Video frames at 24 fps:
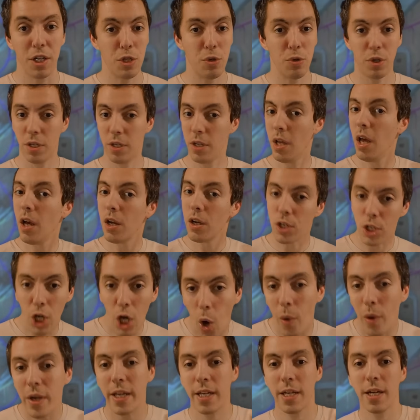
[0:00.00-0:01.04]
You can go
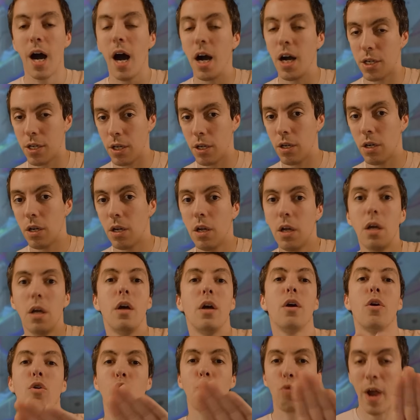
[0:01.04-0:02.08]
in and conquer,
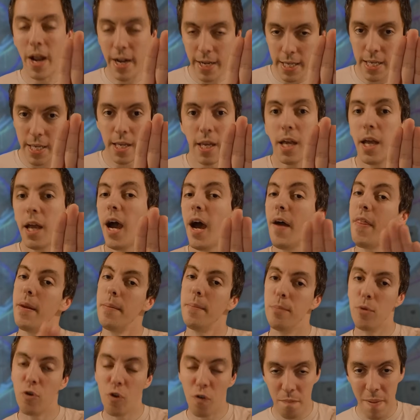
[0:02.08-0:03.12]
ready, and then
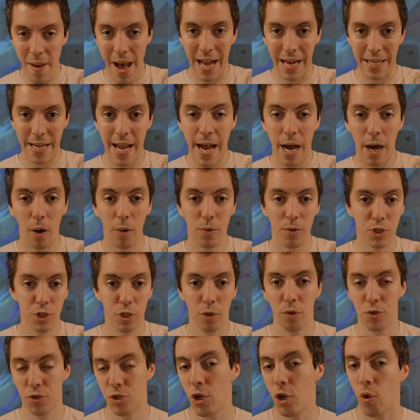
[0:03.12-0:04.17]
move back out, so
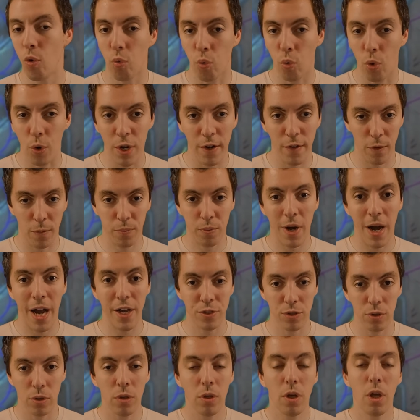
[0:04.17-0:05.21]
there's no worry of
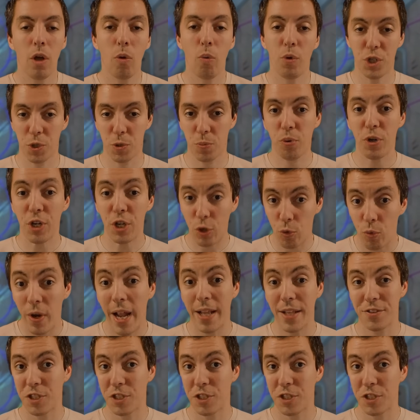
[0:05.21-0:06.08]
reprisal, which is pretty great.